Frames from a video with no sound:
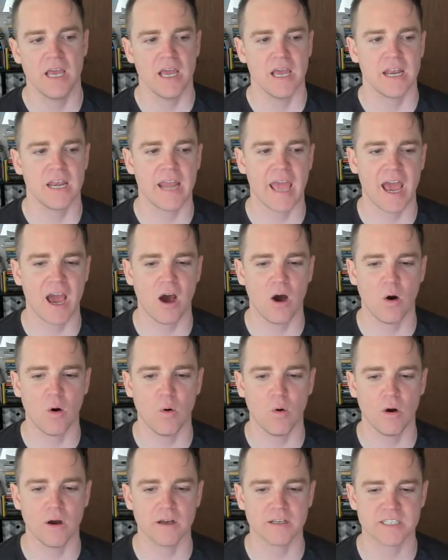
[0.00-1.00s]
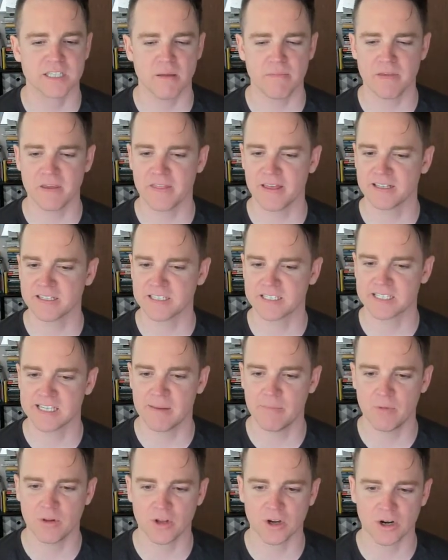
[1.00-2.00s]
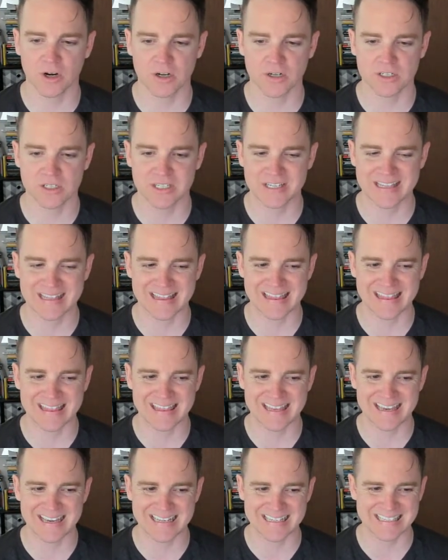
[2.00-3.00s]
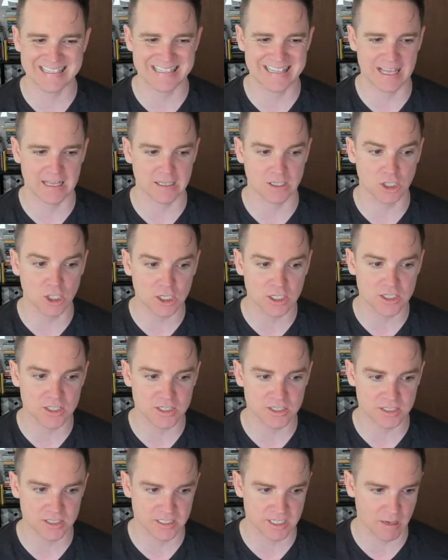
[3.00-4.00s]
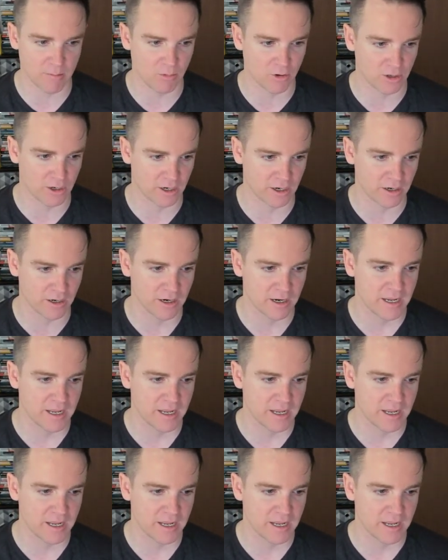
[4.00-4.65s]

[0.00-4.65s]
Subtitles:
Now, something that's similar to this, that looks similar,